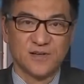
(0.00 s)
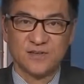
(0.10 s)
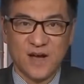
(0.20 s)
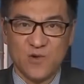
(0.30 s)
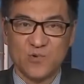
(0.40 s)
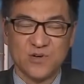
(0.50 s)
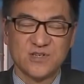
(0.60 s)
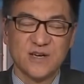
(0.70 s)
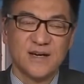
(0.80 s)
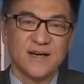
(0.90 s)

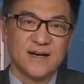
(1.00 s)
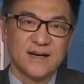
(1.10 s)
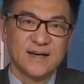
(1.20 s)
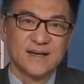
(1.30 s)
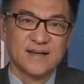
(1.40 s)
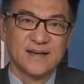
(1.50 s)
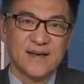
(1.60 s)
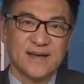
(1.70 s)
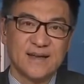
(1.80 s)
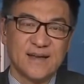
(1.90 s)
downwards.
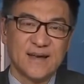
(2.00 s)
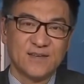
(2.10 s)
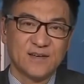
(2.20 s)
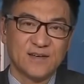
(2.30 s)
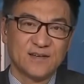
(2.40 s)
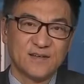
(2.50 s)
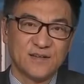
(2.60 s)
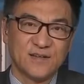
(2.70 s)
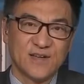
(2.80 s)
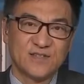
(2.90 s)
And I think
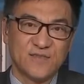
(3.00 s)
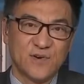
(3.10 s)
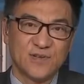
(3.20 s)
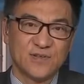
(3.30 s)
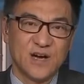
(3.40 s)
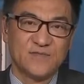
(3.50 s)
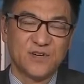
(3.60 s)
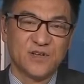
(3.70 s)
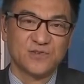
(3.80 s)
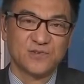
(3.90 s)
it's very
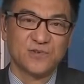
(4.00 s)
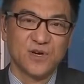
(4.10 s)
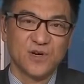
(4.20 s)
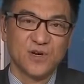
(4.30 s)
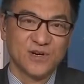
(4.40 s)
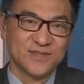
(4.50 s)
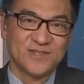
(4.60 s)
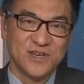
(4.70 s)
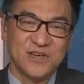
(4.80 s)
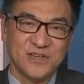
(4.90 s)
comforting to
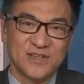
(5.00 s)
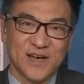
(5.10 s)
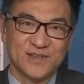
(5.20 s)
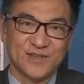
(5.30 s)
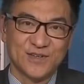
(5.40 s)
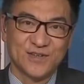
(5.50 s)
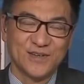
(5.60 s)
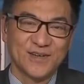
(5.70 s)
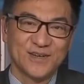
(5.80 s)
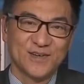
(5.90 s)
see that,
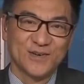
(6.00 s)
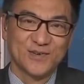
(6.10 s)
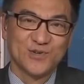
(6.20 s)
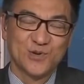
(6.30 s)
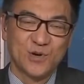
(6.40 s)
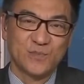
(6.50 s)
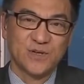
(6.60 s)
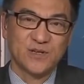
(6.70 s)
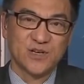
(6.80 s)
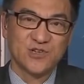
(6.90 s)
this call
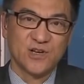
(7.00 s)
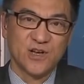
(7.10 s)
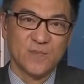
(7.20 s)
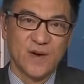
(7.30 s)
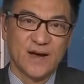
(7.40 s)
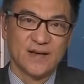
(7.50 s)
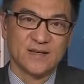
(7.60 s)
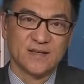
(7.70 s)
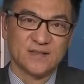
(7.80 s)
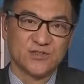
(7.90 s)
being initiated by
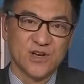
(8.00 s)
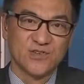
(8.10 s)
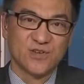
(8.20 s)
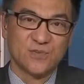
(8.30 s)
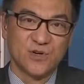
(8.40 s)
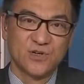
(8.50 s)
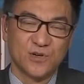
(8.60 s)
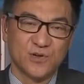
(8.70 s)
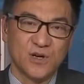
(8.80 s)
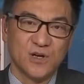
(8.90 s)
Chancellor Merkel,